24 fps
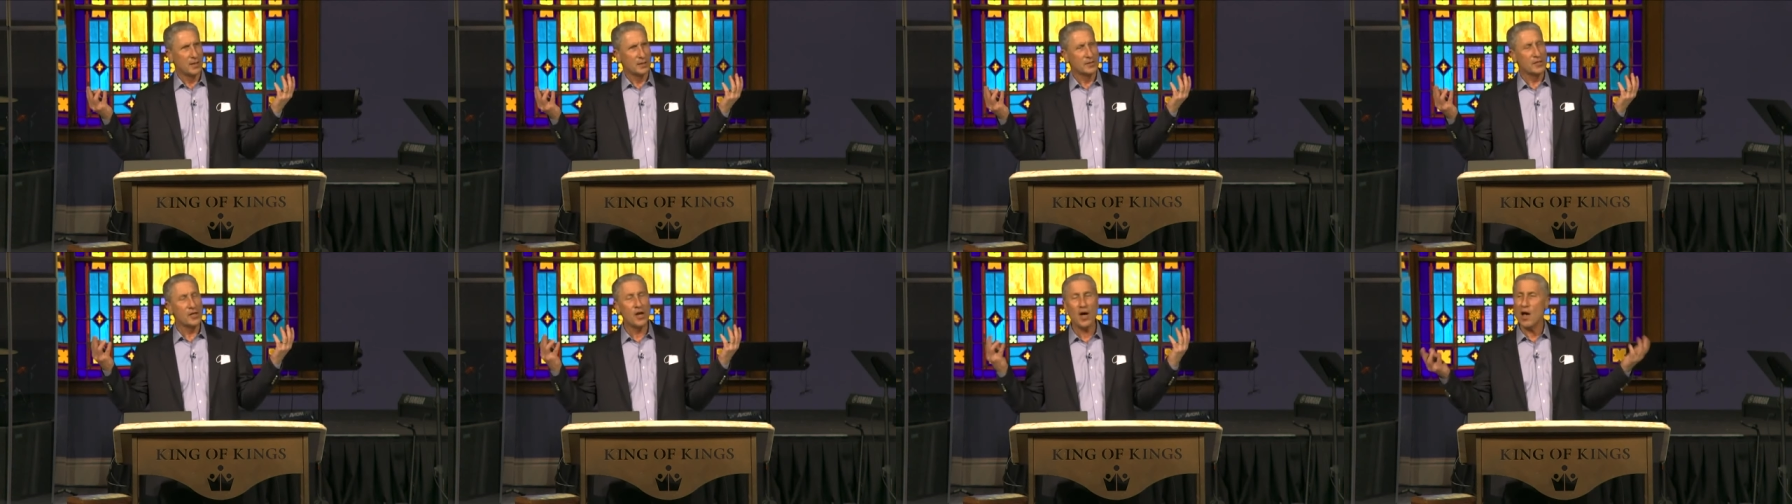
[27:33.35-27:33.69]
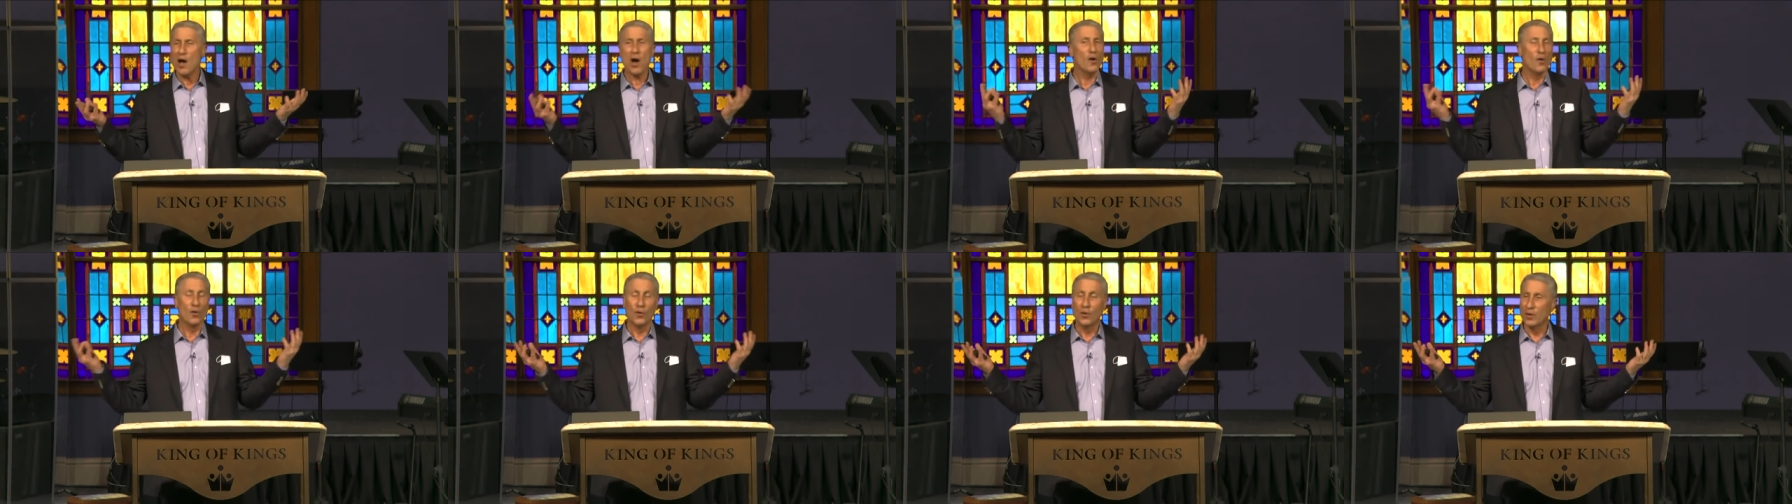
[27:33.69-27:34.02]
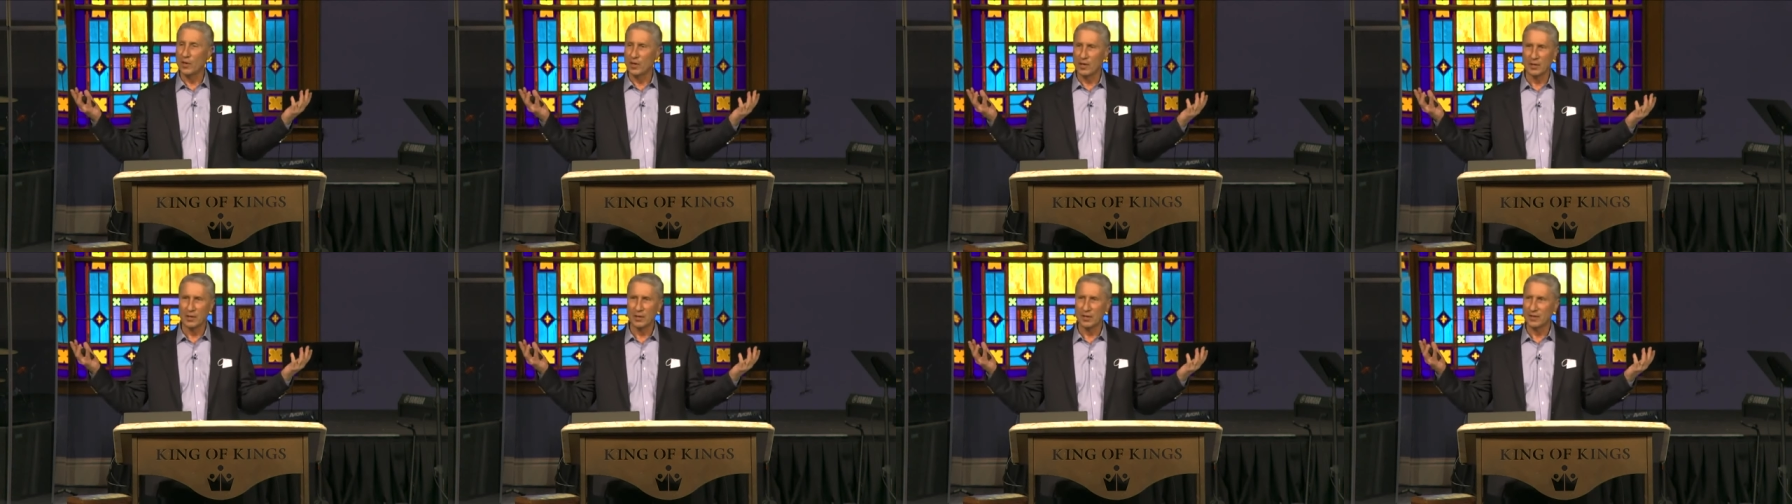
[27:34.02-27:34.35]
No,
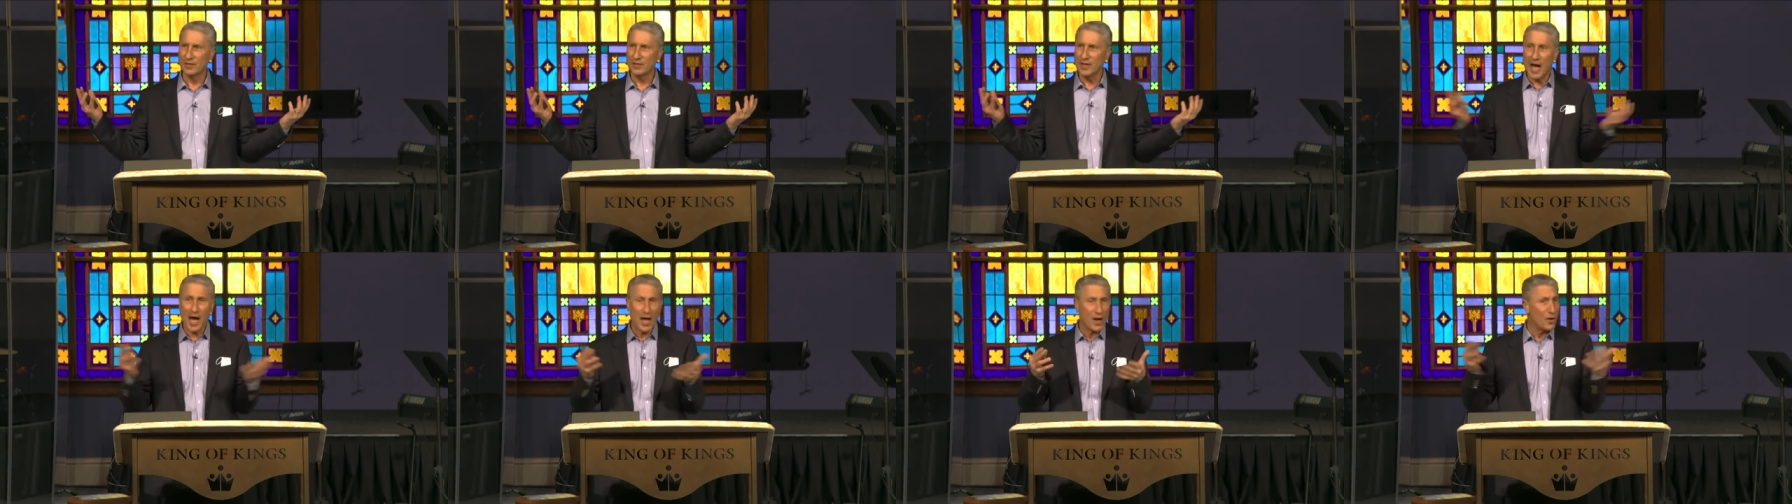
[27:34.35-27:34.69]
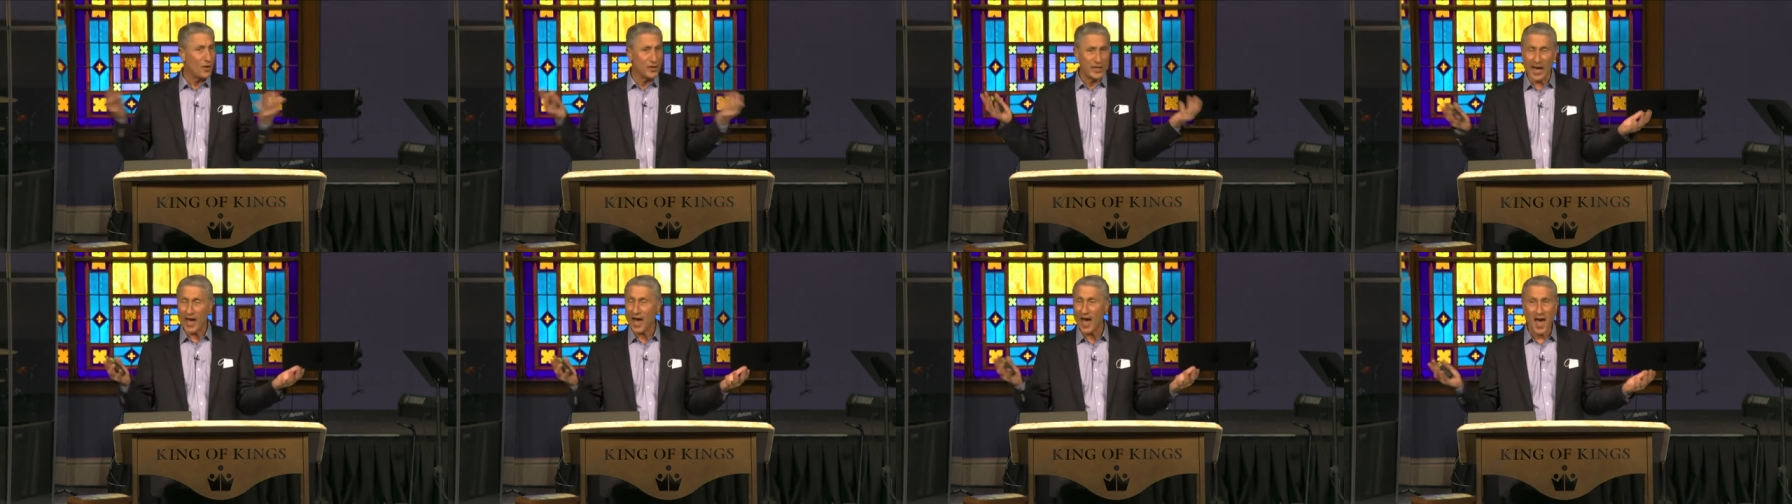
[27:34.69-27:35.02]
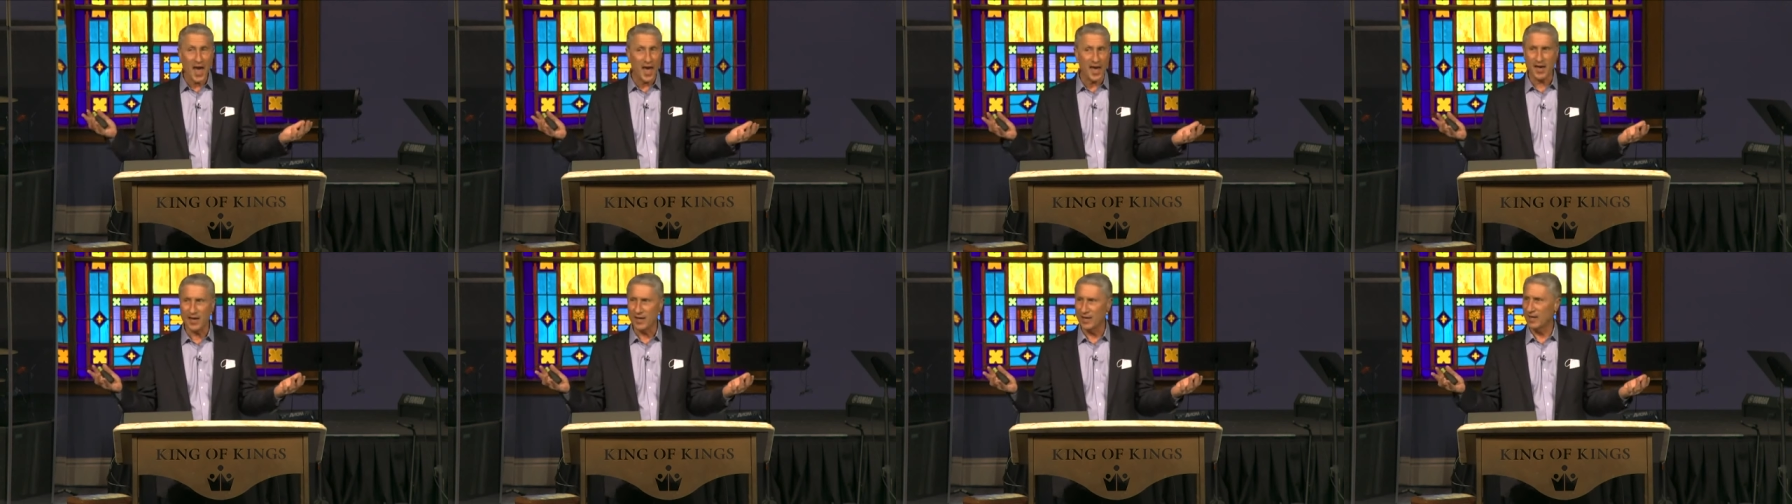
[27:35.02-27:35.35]
not okay.